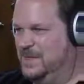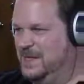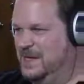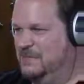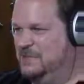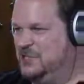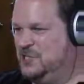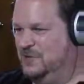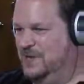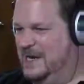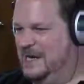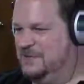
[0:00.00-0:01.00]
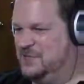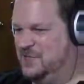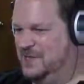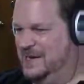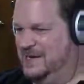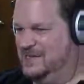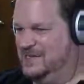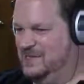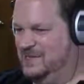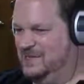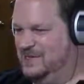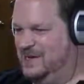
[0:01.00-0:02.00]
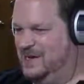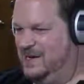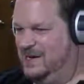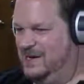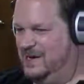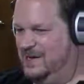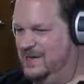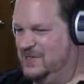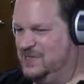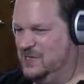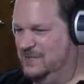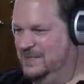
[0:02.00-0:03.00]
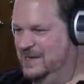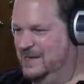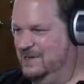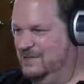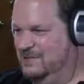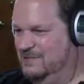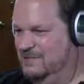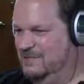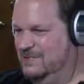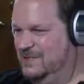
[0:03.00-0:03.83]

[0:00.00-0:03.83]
And when she laughs, that haha that's coming at you